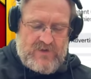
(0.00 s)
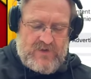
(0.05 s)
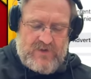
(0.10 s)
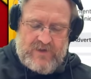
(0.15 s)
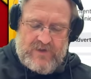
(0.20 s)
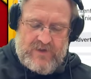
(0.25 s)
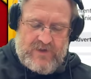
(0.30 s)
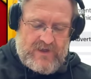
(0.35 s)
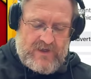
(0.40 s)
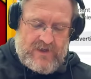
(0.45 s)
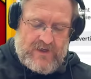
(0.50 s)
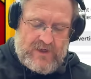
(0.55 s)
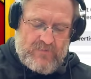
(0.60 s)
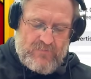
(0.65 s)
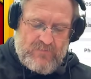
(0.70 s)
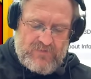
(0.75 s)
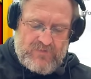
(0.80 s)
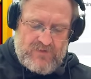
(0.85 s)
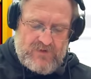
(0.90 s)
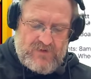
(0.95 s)
yeah.
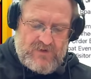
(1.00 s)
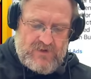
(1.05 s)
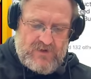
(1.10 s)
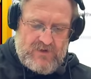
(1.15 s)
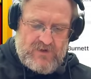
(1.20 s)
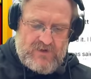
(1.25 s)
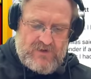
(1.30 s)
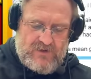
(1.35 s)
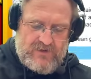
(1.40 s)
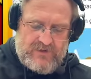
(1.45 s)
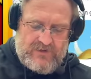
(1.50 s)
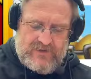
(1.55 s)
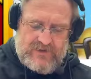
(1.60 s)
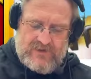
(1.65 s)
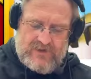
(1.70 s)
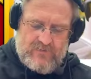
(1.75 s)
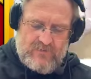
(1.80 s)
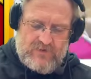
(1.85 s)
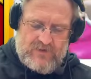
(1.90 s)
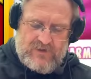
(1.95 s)

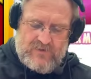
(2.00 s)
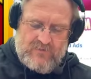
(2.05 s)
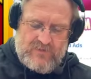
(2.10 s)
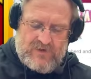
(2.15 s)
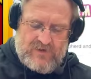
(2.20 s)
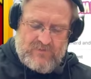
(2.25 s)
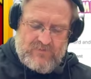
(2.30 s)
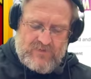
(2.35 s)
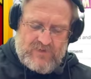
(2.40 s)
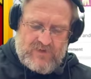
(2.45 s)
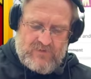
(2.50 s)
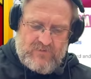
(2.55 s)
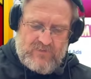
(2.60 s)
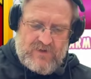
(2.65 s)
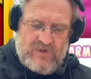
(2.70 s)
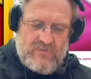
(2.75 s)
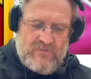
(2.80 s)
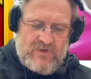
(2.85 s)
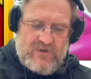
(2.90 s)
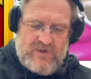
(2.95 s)
Yep,
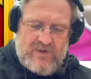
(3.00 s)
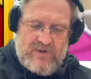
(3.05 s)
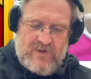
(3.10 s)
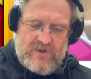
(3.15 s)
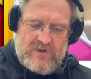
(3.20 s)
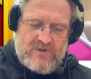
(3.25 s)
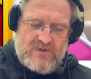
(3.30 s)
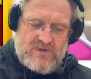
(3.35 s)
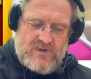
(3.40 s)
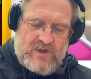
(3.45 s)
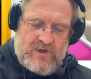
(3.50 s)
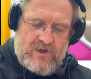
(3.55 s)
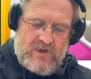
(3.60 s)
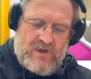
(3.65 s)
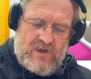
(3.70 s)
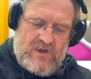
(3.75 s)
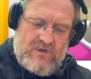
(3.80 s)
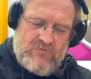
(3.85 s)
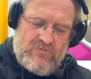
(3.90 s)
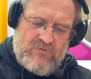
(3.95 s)
yes. And
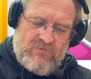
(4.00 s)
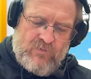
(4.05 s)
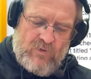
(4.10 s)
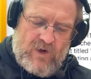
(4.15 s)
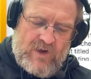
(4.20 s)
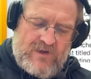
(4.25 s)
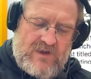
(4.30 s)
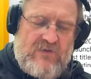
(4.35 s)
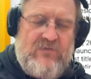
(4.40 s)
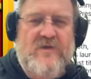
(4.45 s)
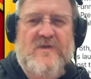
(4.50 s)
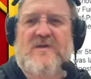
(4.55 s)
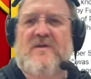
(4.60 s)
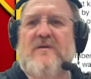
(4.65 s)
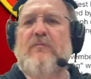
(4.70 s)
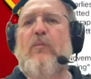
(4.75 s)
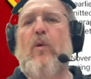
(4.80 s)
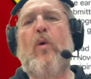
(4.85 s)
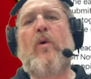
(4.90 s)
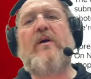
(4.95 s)
I even thought I'd give you
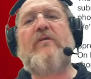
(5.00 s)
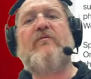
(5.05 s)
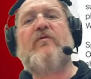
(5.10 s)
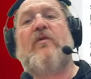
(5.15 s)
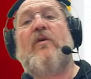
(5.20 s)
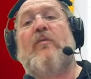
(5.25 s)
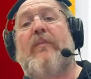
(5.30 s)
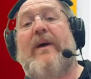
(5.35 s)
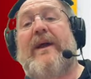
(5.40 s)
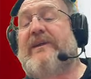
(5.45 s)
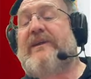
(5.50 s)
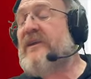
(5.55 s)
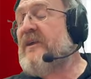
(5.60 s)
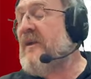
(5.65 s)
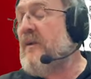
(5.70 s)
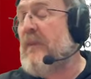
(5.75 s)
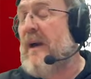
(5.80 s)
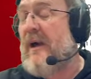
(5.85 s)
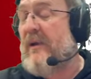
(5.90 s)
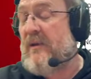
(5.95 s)
some more
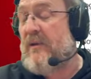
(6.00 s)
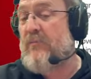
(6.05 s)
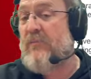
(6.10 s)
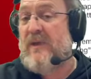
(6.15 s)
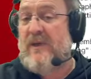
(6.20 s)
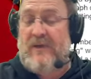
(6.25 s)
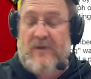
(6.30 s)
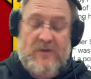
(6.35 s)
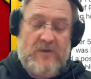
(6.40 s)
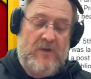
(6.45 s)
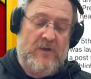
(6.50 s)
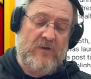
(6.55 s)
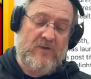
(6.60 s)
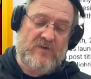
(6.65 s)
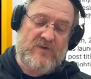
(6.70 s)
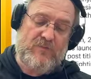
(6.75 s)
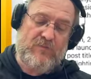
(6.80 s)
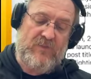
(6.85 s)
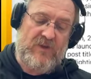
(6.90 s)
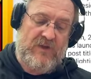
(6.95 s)
information about the Mean
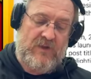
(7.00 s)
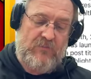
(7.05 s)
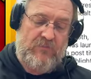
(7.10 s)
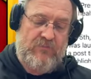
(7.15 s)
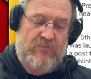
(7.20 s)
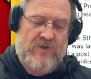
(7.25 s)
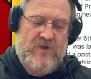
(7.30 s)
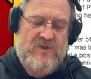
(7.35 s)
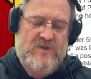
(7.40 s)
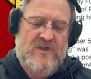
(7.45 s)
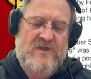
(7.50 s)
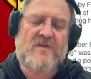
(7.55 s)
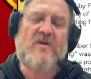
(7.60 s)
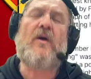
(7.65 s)
Girls meme, because it's